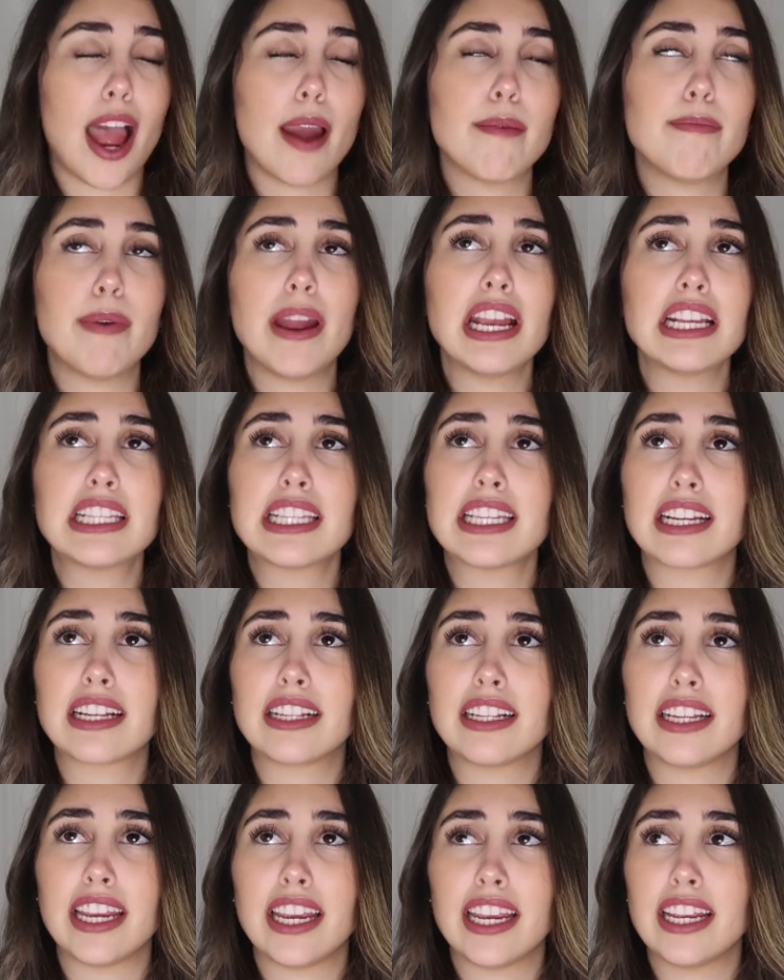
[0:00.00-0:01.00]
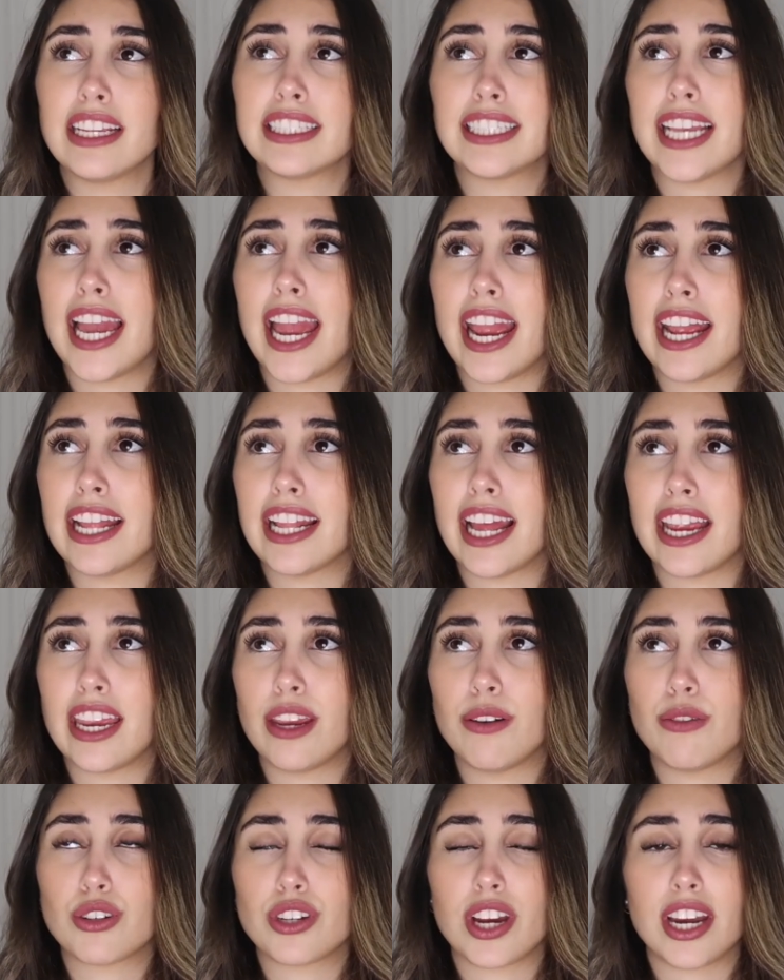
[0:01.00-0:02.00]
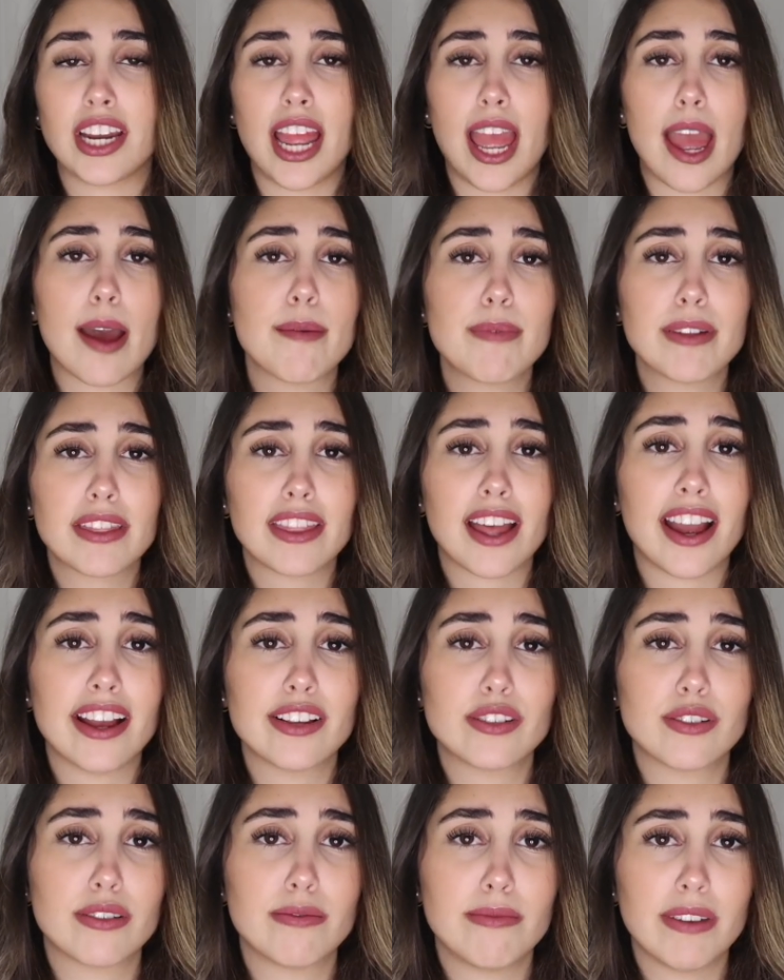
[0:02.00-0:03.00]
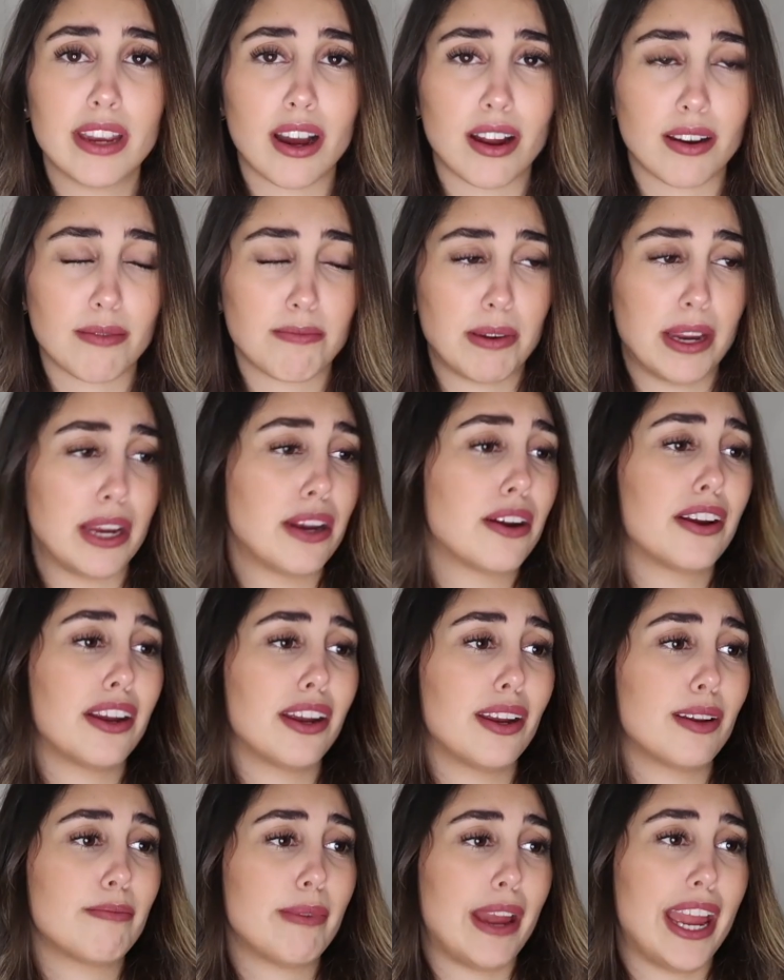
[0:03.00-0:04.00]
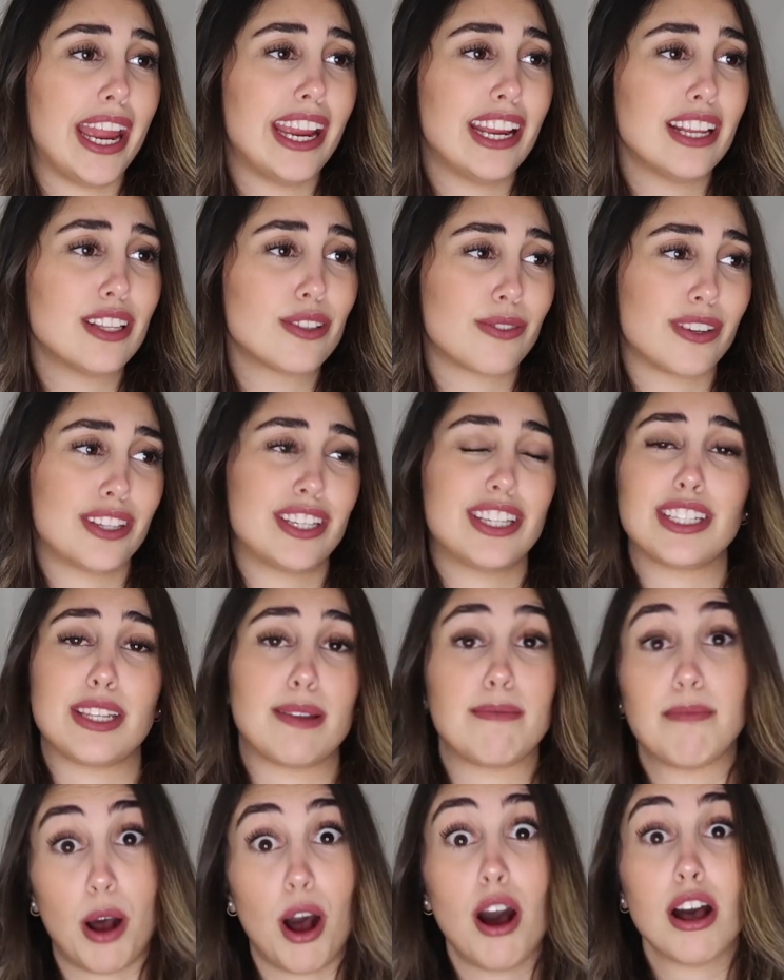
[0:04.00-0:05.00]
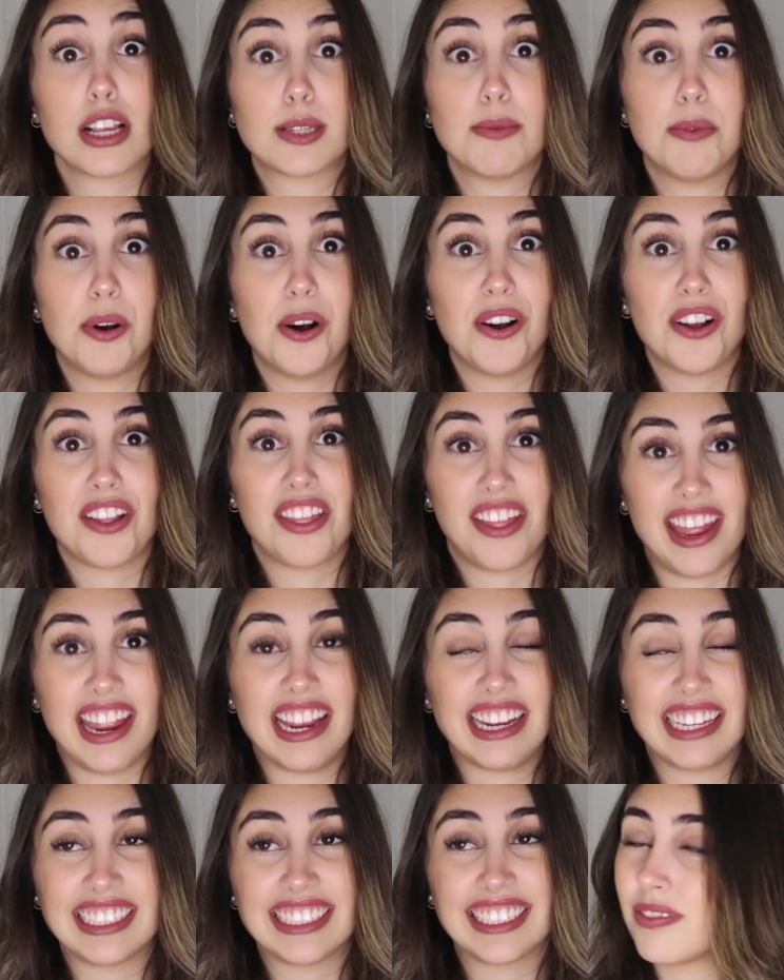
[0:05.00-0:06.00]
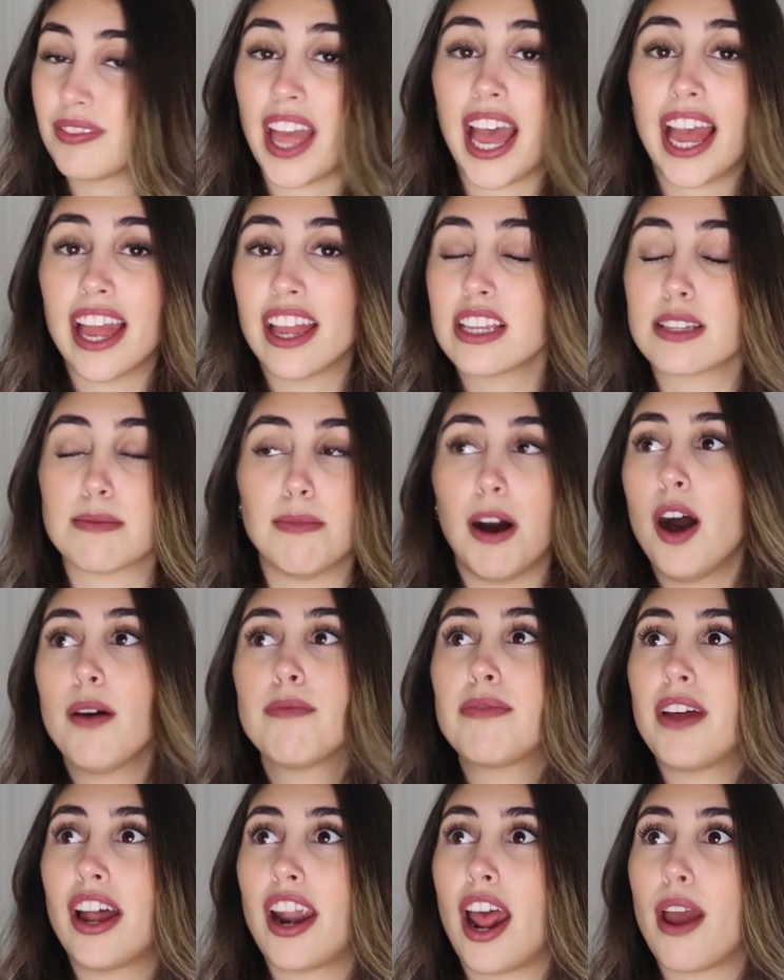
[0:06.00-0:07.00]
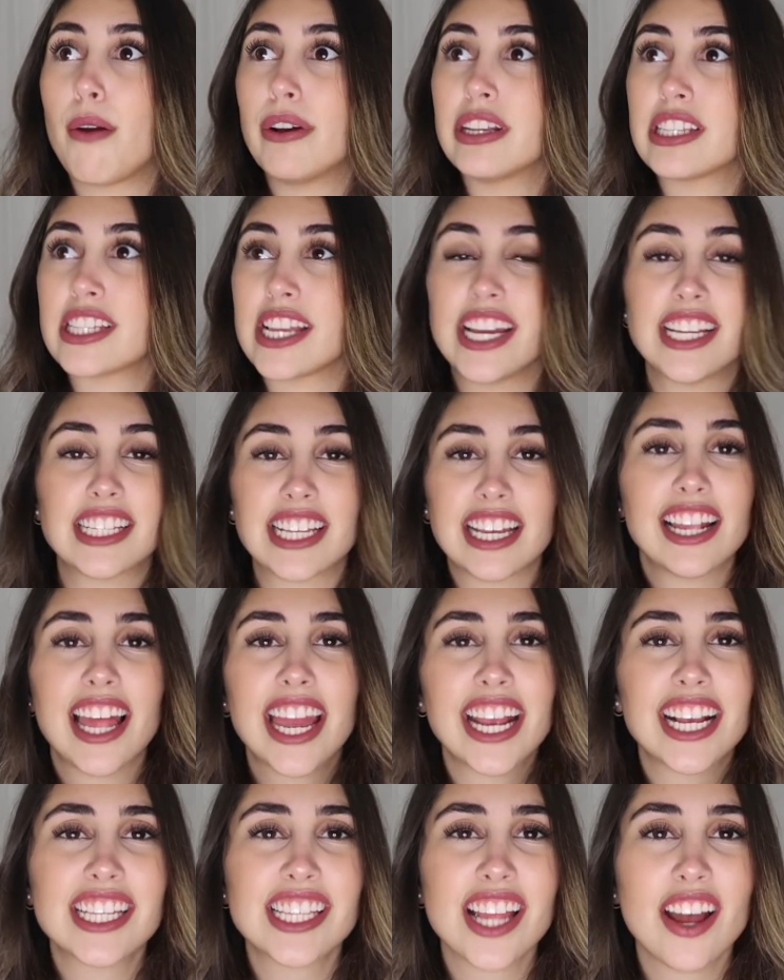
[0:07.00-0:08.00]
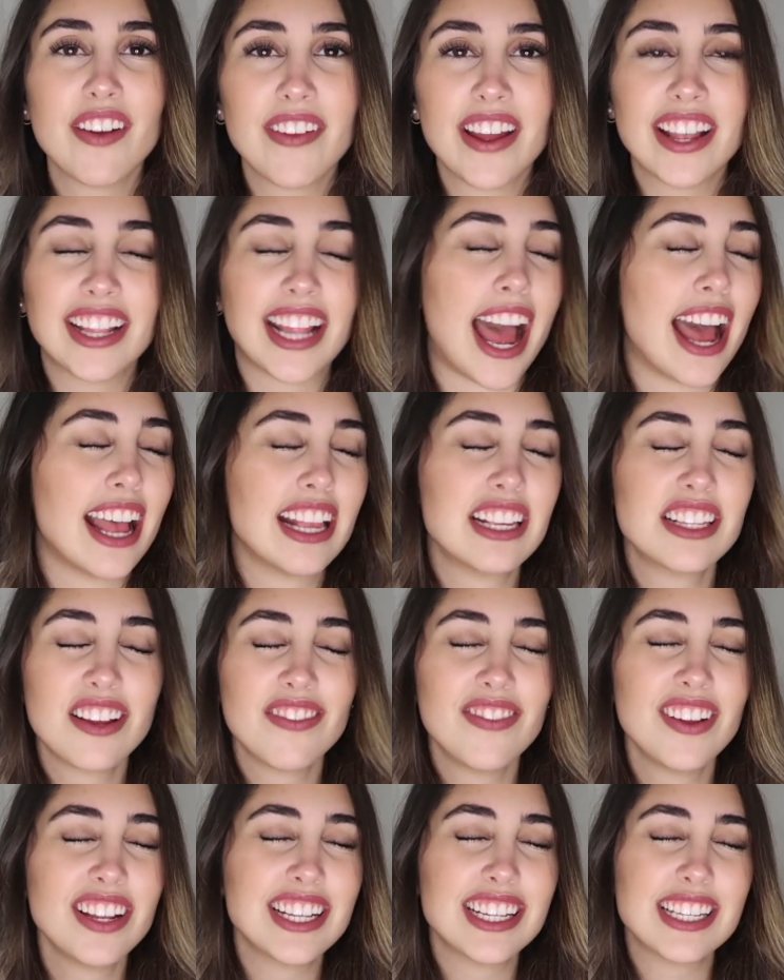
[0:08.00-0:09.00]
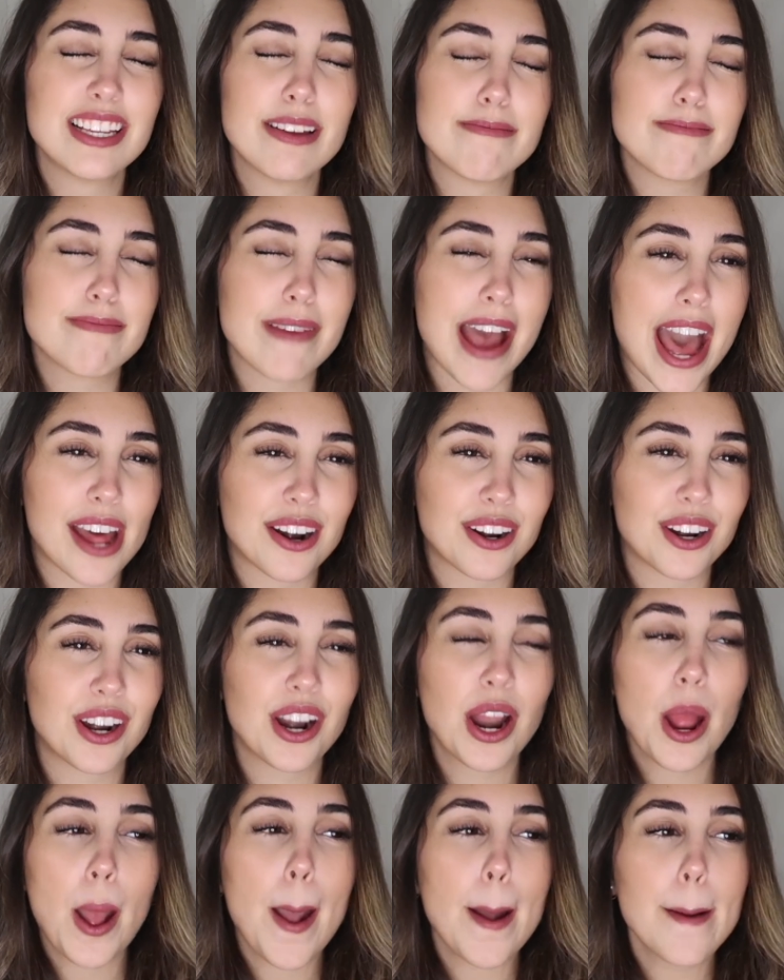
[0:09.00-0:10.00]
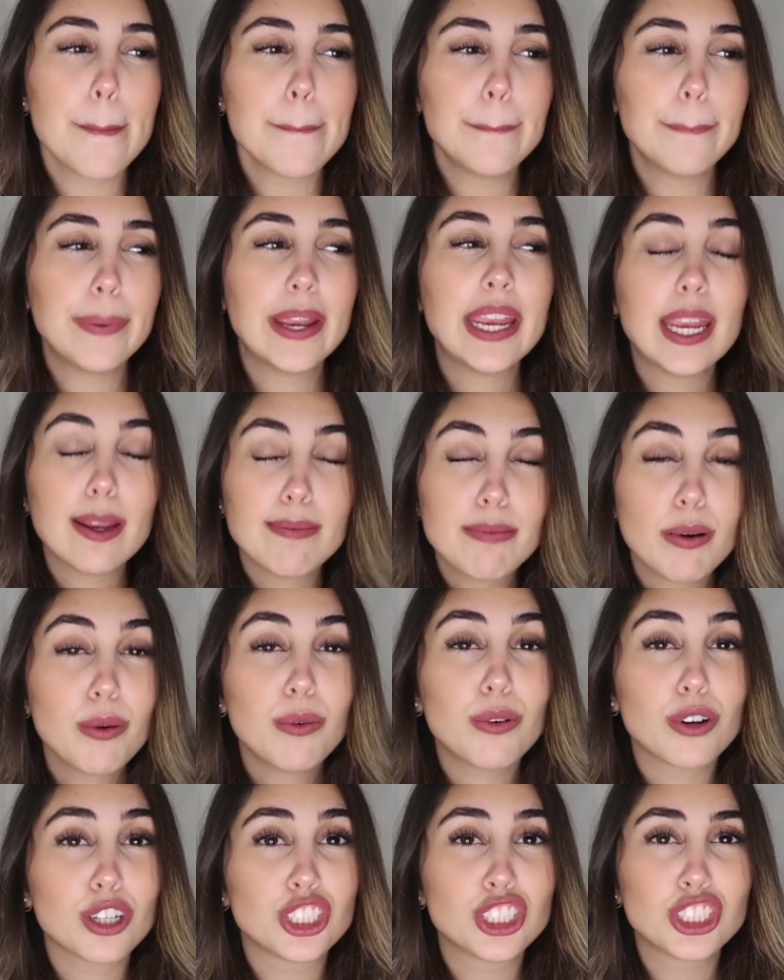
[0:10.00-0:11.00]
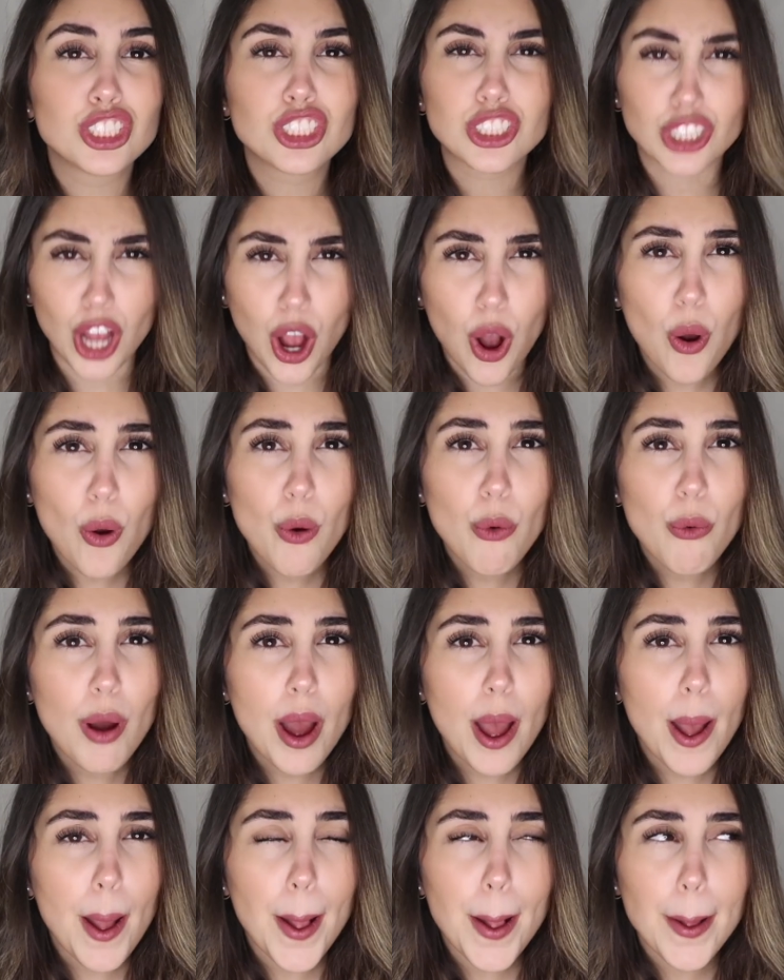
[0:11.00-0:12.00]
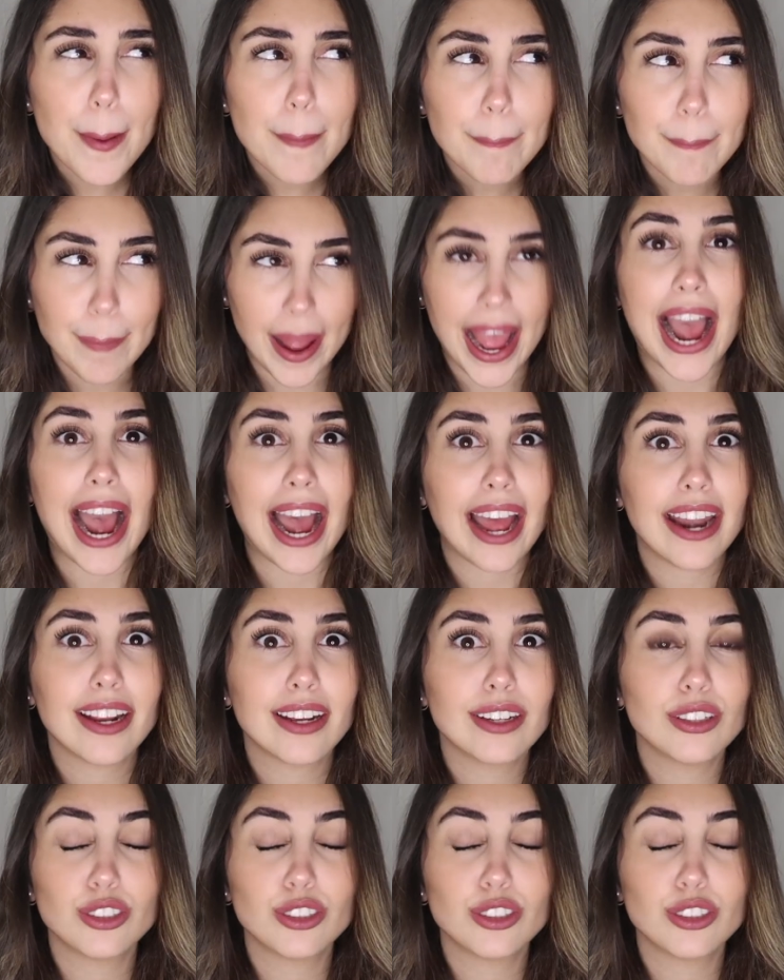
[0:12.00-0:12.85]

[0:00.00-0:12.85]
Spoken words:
I basically say that he was trying to empathize with me on period pains, which is impossible, thanks. That his mom thought I was lazy, like stuff like that. Stuff that doesn't matter. People were so mad.